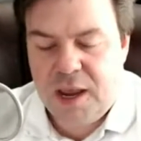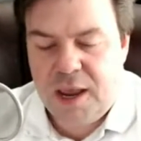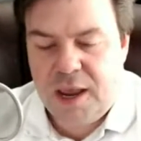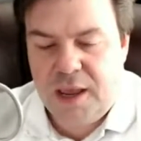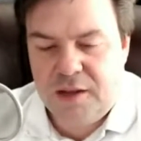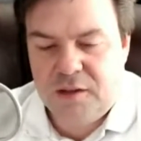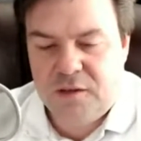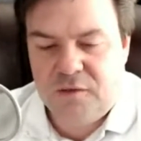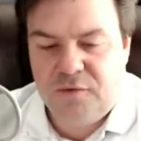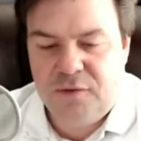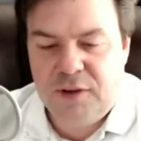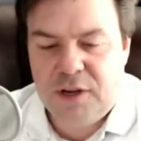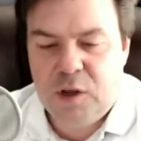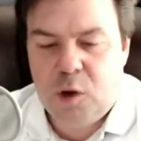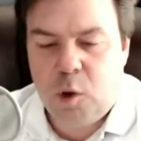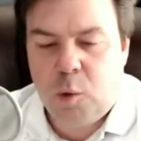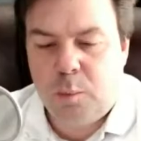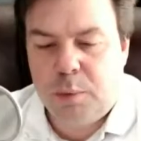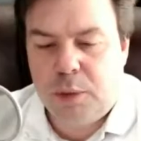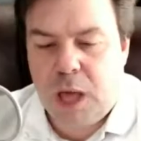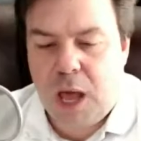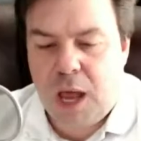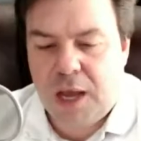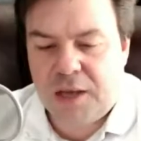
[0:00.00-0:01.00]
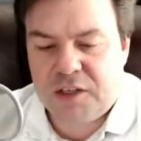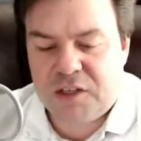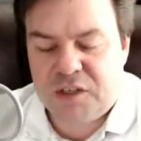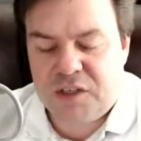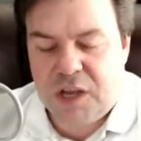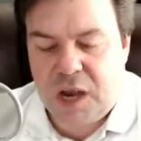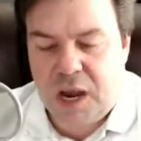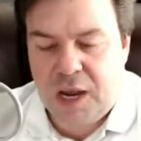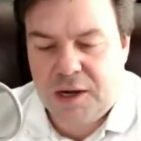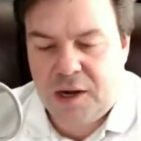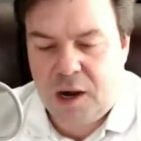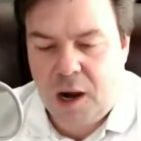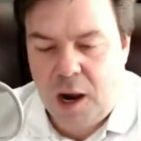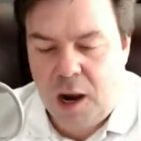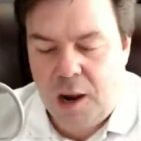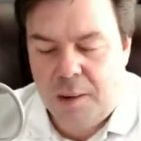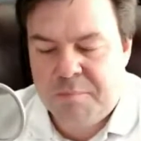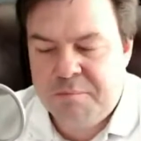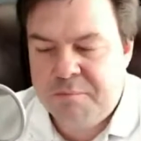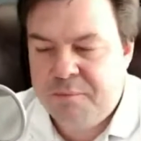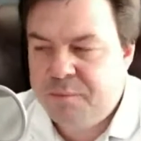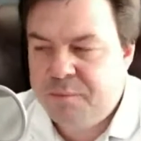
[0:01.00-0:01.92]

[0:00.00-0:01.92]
and it's videoblocks.com.